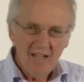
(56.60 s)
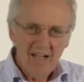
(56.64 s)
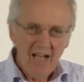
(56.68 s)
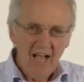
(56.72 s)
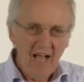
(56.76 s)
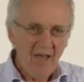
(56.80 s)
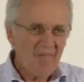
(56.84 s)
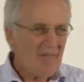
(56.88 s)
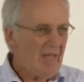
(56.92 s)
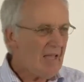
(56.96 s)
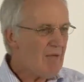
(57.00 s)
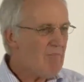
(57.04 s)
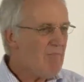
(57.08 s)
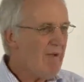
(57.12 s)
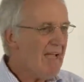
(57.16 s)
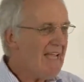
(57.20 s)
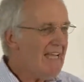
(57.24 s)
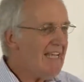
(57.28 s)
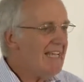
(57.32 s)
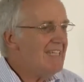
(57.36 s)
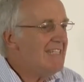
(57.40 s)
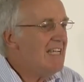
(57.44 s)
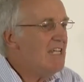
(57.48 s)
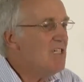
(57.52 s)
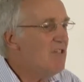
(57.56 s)
and they
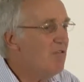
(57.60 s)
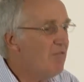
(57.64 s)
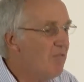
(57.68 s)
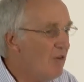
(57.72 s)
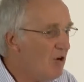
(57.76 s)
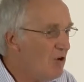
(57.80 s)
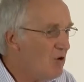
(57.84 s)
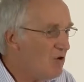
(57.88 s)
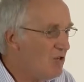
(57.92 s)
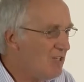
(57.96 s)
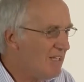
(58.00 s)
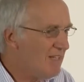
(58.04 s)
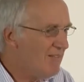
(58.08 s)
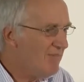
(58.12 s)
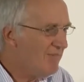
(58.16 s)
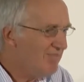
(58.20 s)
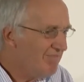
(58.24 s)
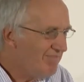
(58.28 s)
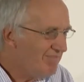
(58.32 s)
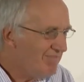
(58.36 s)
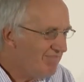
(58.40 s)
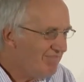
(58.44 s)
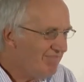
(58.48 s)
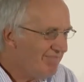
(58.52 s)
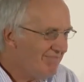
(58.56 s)
make it into food
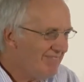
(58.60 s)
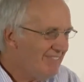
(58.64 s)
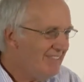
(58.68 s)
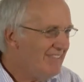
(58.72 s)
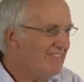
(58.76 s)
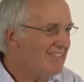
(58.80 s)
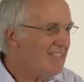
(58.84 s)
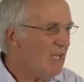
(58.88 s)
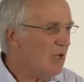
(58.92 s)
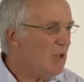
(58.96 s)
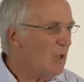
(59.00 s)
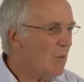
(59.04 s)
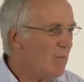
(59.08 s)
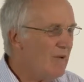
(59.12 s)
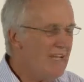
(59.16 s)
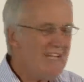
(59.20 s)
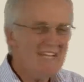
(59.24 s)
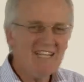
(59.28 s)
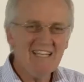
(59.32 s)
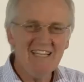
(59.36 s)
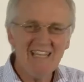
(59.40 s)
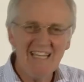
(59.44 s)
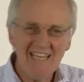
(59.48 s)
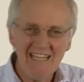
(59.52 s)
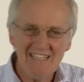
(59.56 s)
so that we
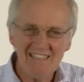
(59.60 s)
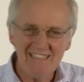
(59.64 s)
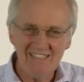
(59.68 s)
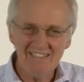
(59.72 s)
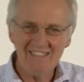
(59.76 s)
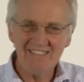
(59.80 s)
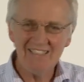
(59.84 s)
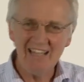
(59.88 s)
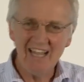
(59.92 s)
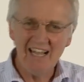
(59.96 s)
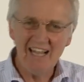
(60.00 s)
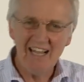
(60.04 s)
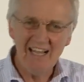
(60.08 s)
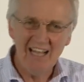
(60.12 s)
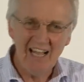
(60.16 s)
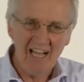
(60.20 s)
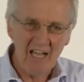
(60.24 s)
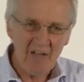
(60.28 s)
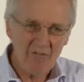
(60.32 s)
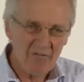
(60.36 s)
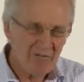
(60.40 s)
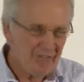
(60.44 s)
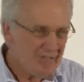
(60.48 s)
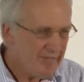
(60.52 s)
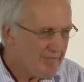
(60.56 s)
can eat and stay
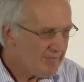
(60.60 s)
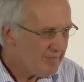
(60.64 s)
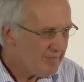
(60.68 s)
alive.